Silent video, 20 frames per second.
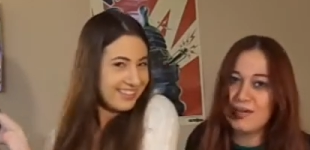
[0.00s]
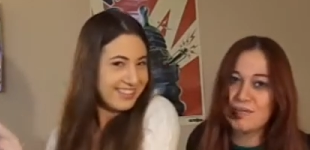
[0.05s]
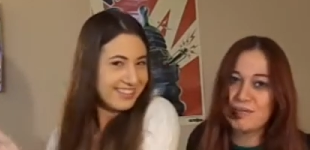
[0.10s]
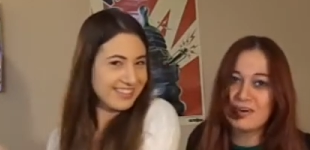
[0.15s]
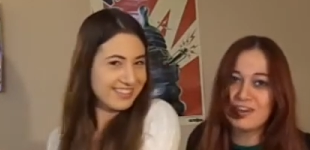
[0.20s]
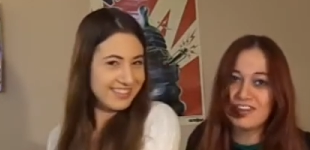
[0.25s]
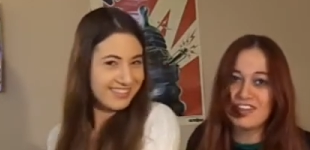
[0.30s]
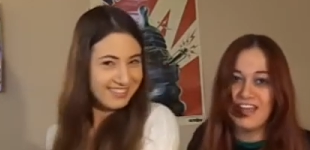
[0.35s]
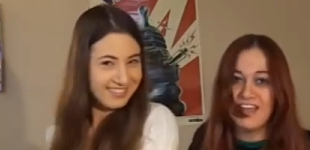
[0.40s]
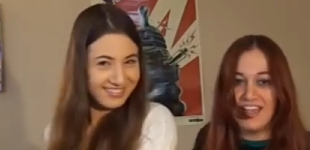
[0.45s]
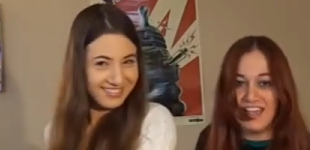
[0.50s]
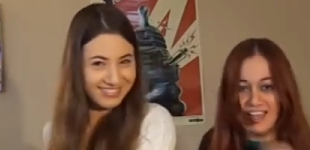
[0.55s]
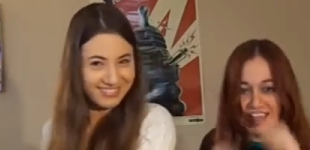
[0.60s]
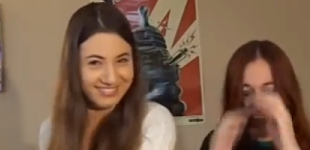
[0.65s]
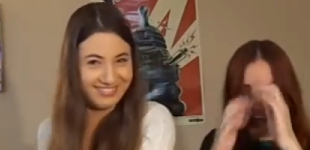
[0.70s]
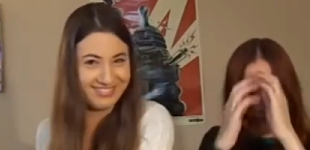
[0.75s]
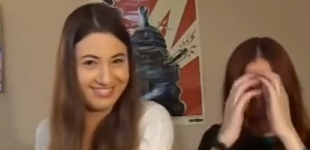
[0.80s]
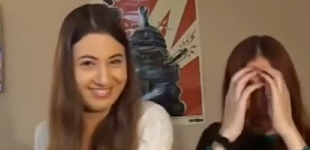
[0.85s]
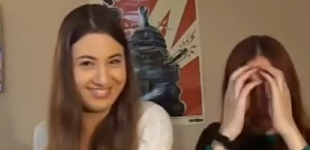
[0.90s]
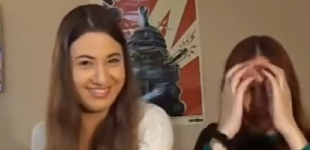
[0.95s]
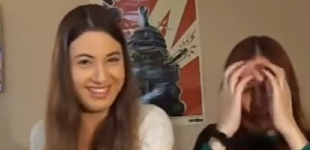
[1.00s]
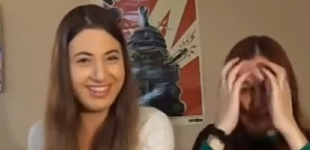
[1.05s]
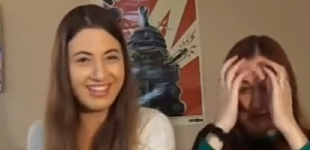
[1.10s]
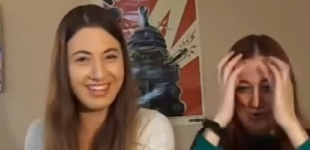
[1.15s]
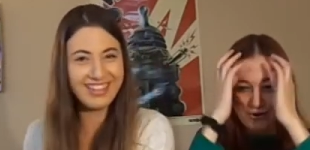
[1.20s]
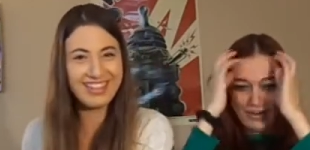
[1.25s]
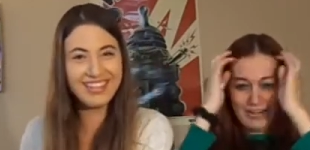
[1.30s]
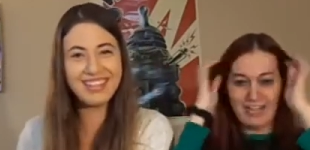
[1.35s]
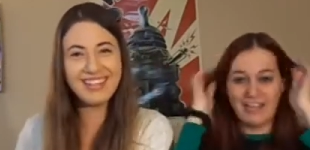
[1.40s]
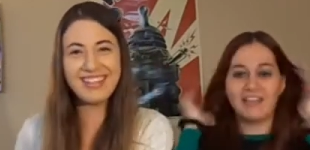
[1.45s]
Speaker 1: were, like, so
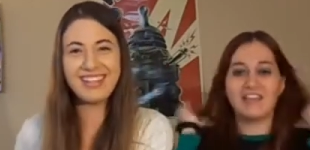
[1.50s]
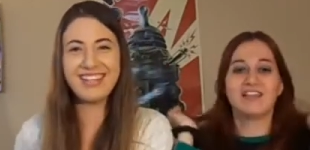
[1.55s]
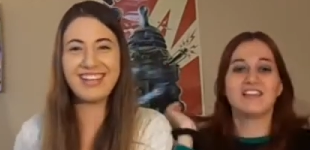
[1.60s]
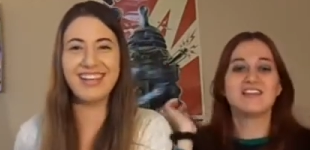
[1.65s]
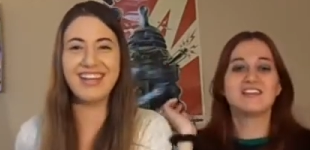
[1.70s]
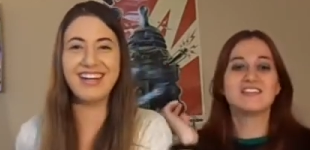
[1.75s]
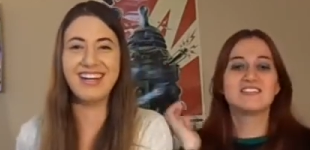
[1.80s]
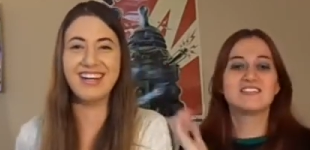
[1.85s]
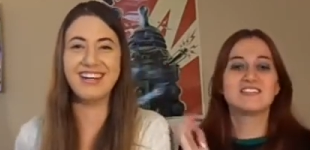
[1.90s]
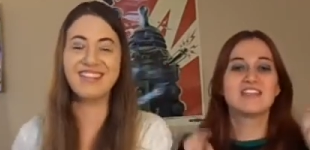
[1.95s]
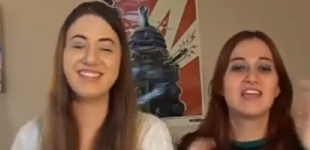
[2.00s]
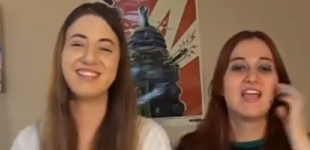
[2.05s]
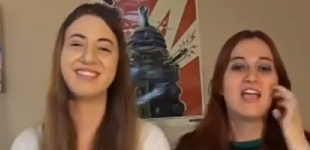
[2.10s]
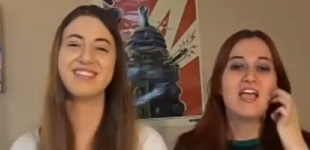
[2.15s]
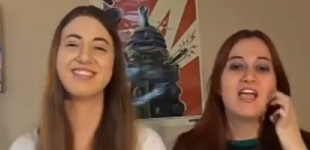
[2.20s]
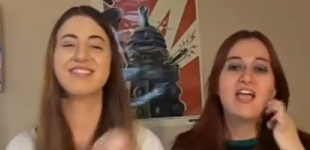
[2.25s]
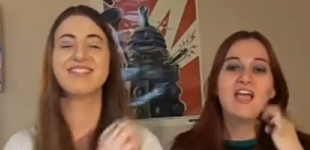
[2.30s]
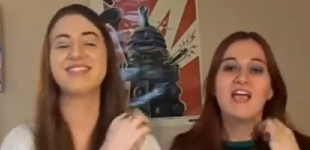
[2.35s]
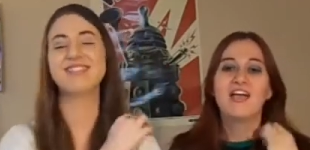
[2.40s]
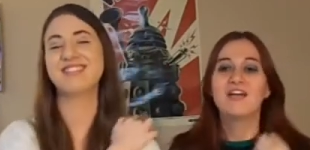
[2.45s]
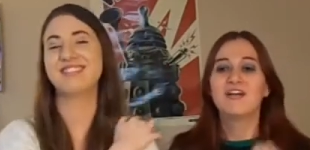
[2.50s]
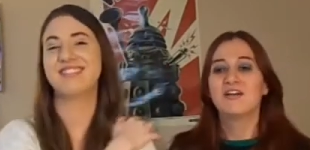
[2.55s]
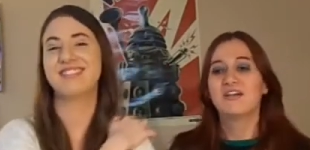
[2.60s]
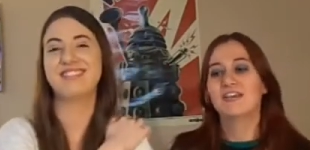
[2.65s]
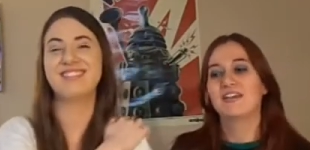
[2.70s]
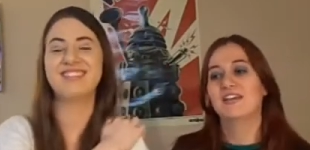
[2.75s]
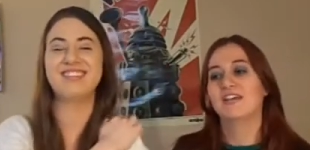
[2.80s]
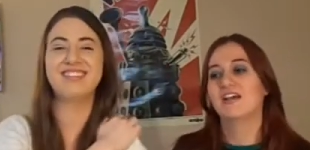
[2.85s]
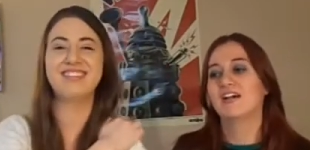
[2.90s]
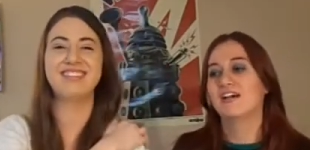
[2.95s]
ridiculous.
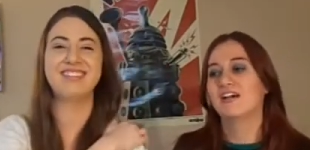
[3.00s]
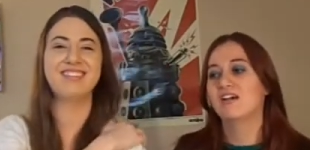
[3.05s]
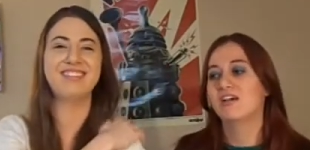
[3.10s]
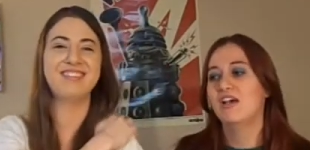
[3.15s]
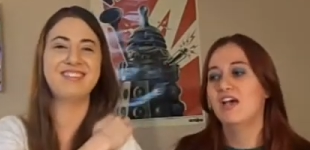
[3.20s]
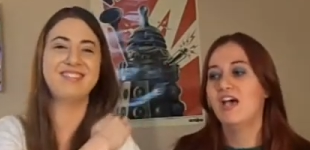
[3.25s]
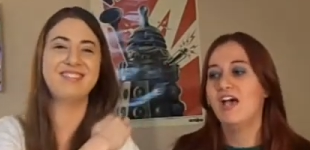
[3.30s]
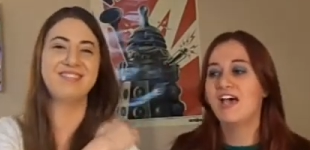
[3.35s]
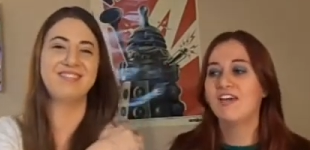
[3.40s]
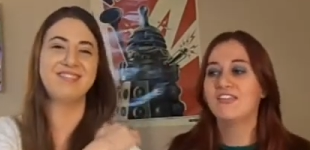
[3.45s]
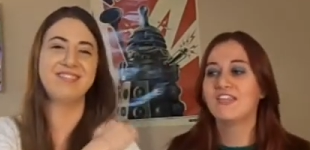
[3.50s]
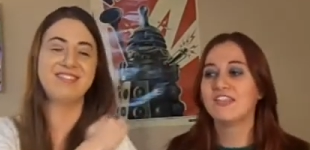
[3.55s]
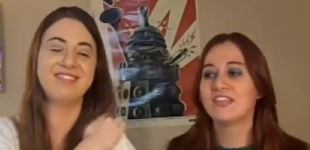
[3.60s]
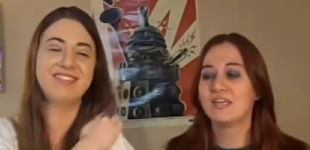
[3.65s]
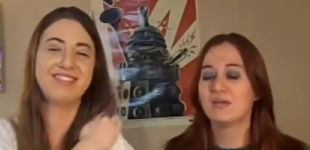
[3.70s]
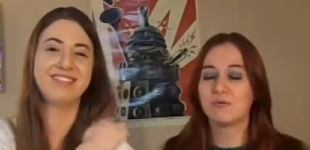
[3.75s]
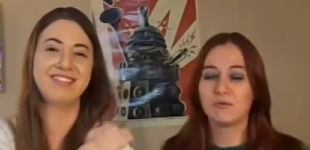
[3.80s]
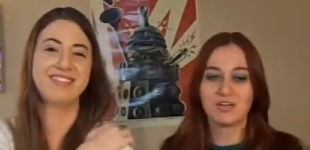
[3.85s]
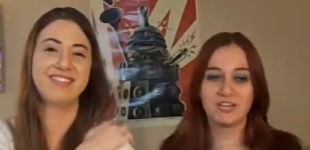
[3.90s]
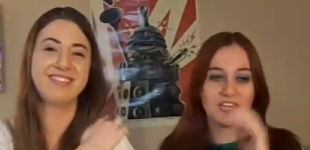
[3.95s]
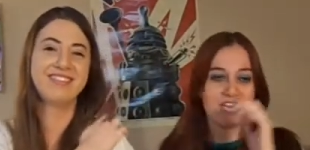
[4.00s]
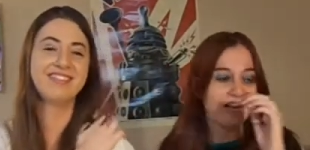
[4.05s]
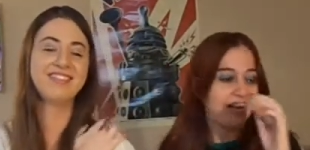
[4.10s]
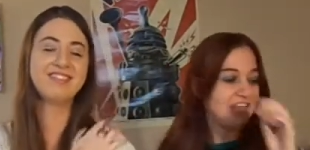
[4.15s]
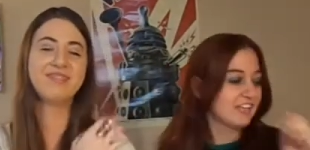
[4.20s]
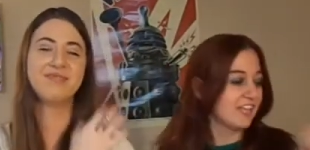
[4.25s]
Yeah. yeah. And then they were getting,